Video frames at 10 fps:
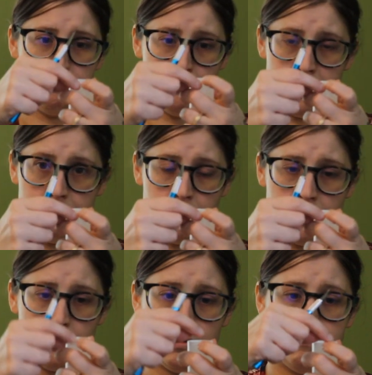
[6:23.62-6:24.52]
put in one
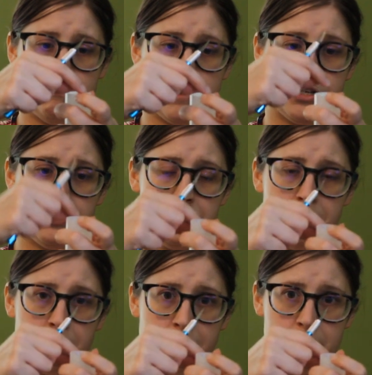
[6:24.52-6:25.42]
hole, measure it
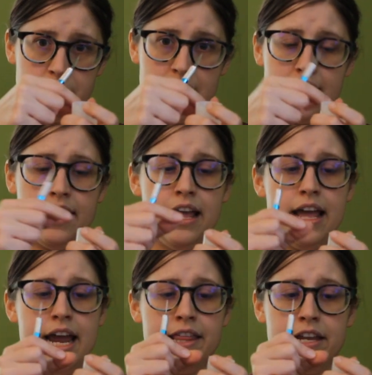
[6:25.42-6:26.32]
to the other side,
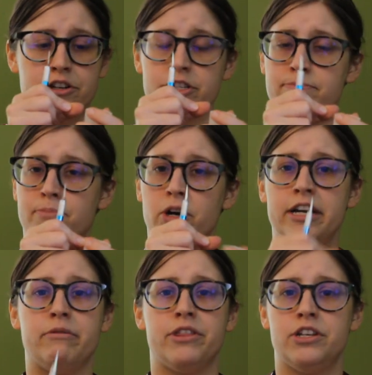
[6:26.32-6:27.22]
and then just mark
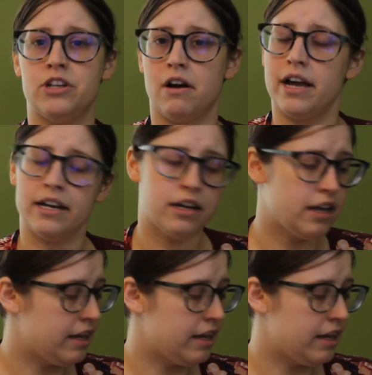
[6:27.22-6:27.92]
it with a dot.